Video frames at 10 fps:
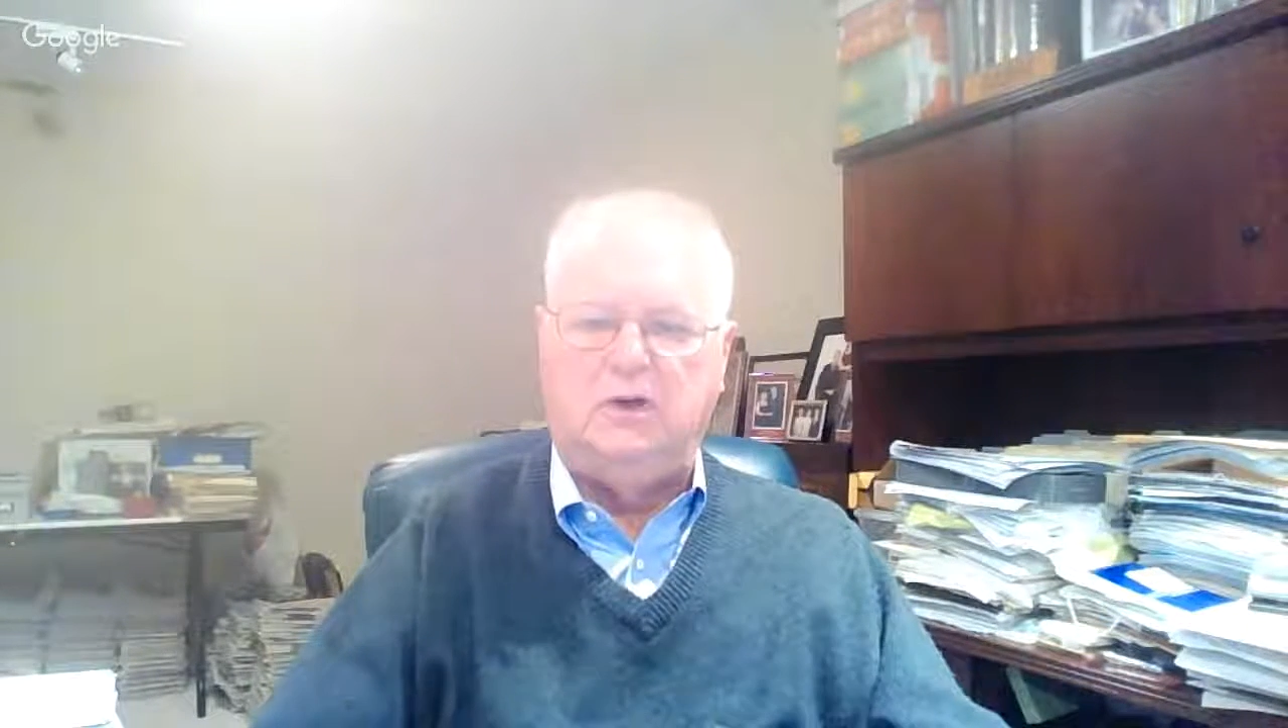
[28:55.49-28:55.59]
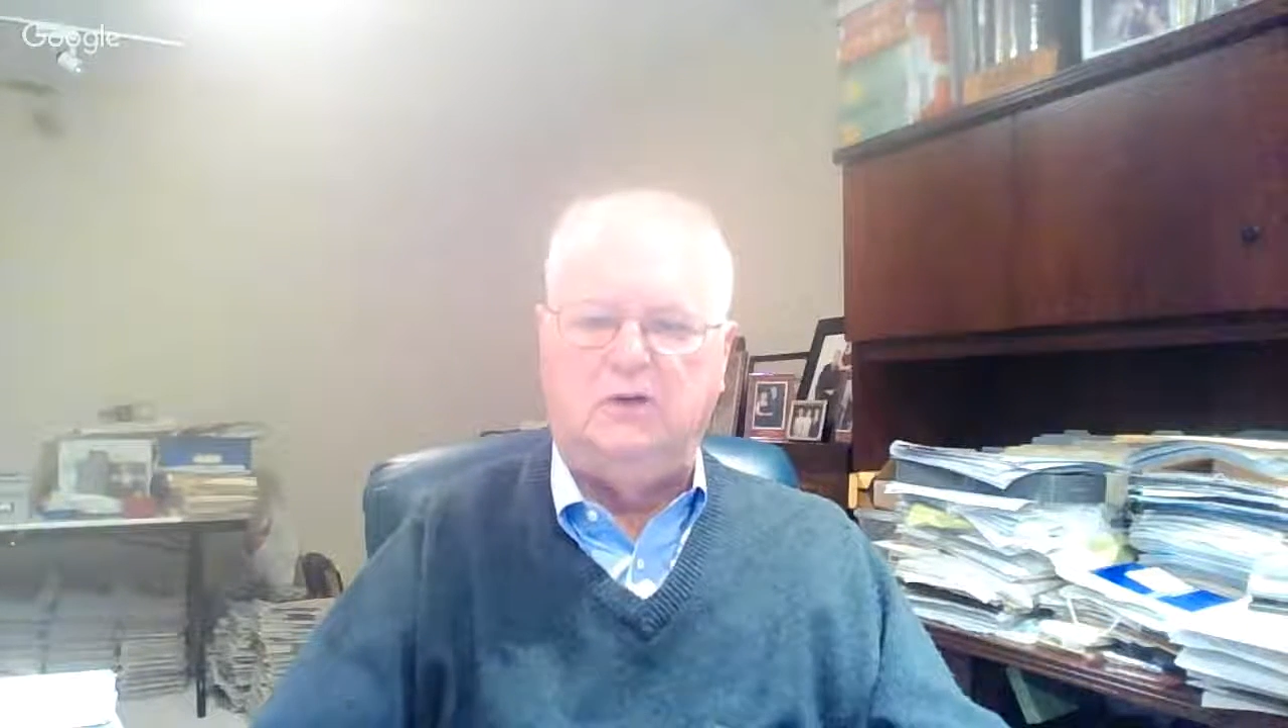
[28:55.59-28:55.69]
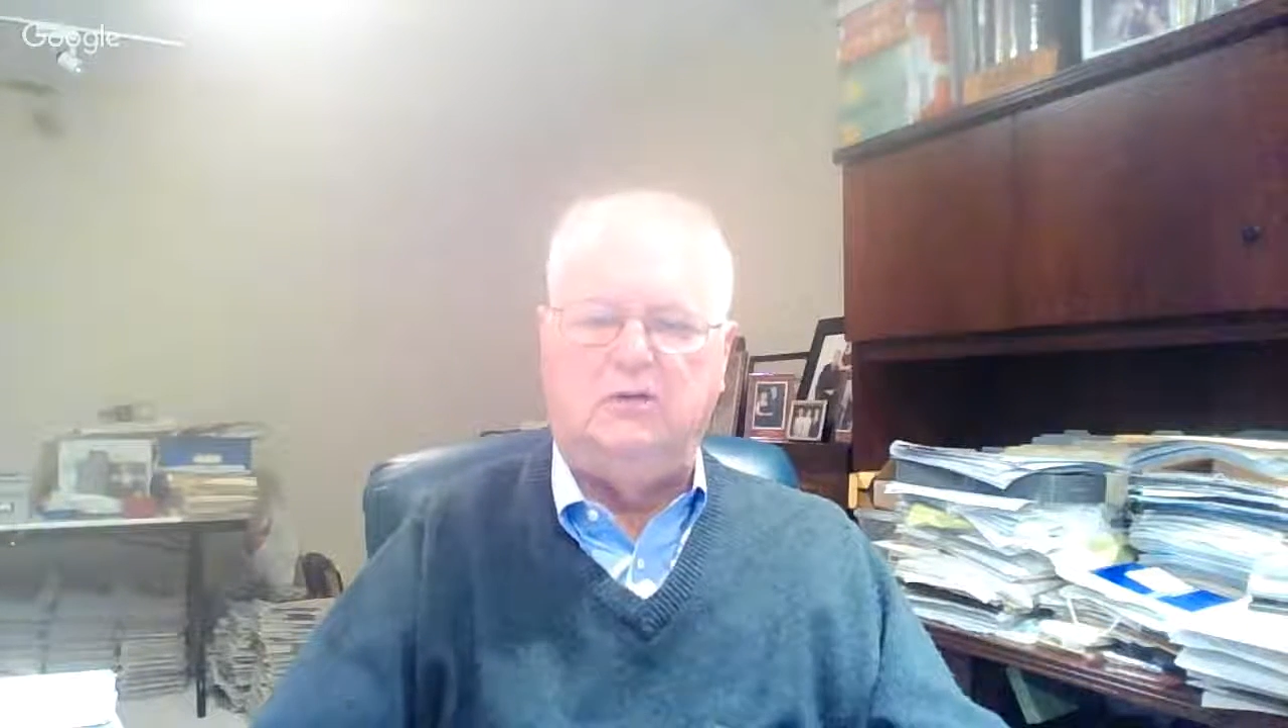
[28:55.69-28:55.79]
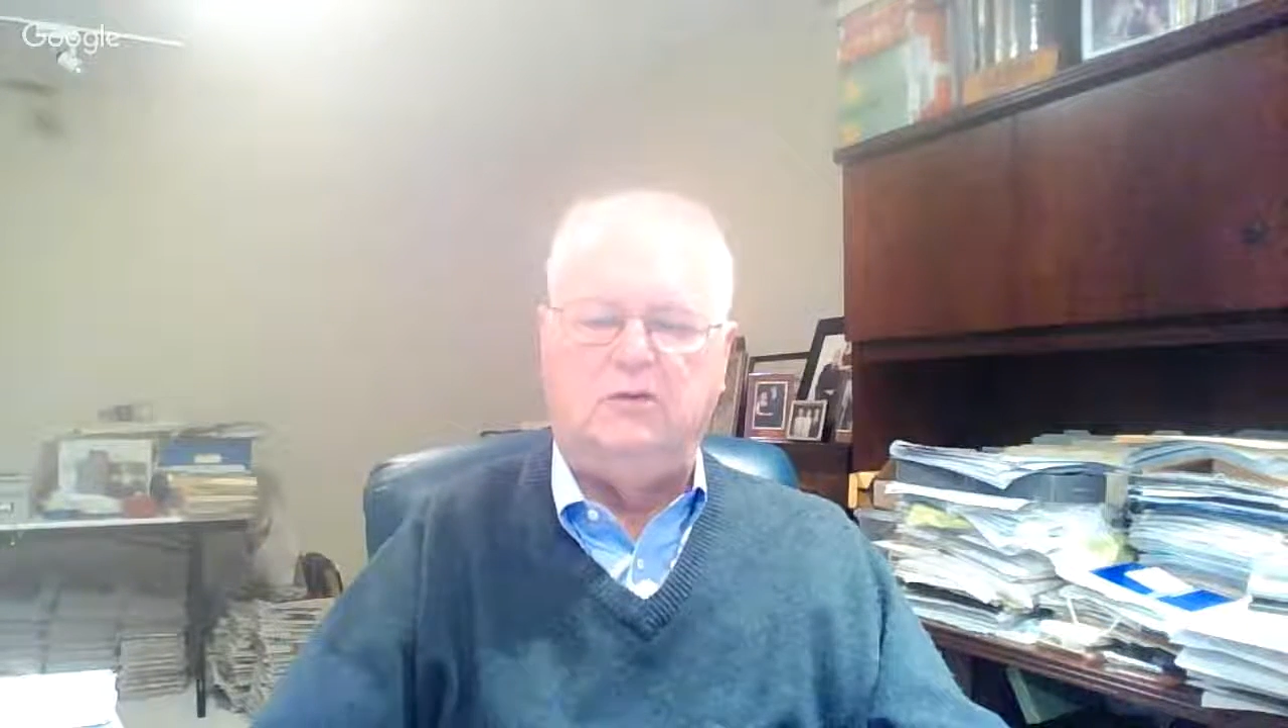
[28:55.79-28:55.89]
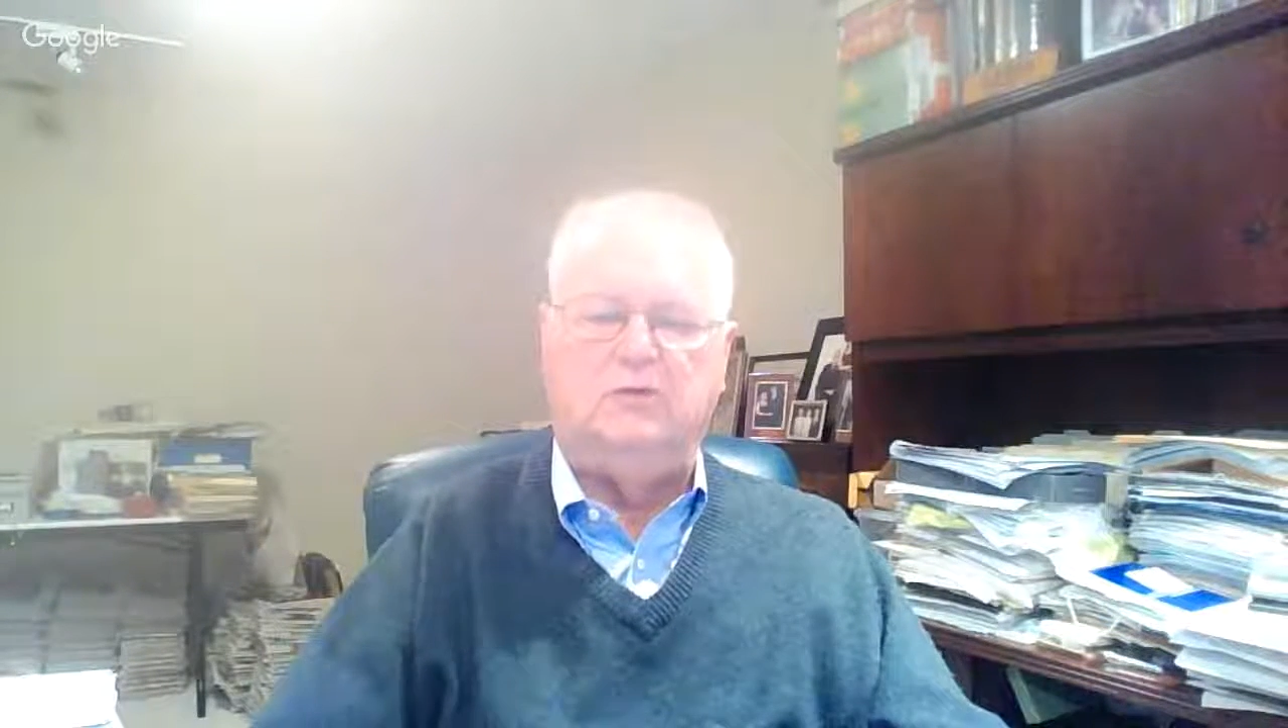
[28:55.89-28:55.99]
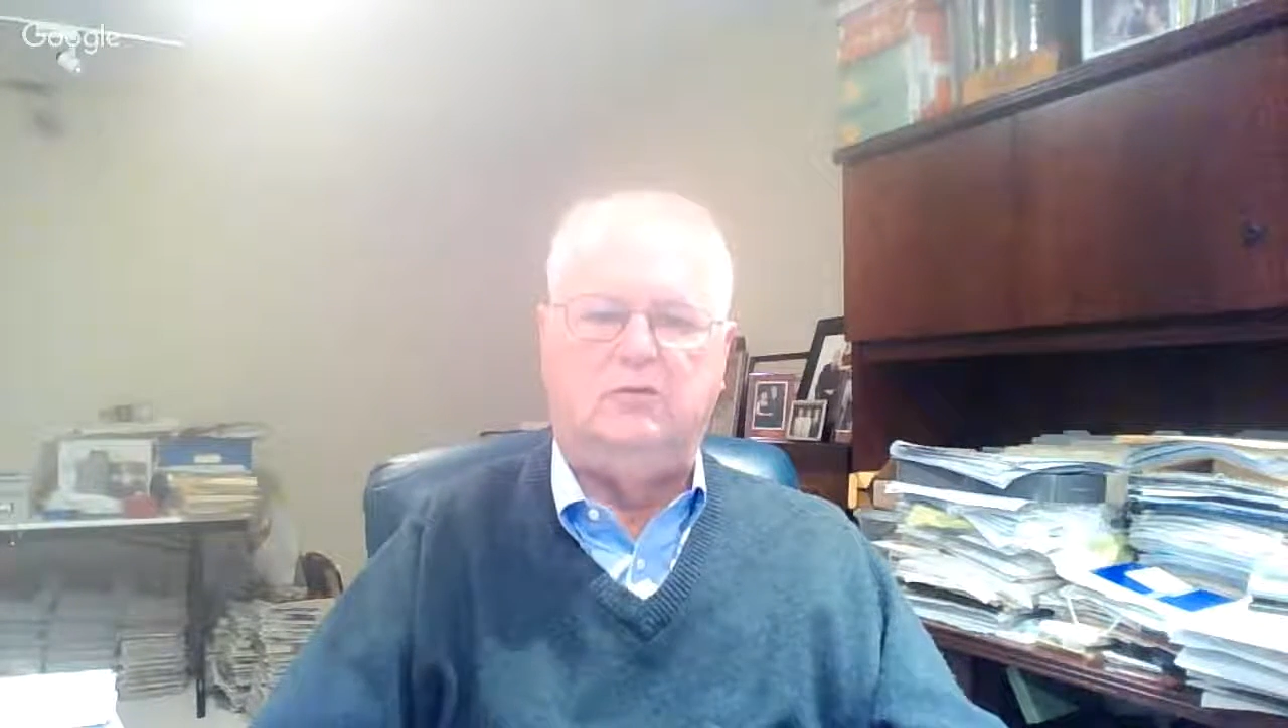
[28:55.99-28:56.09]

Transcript: is 100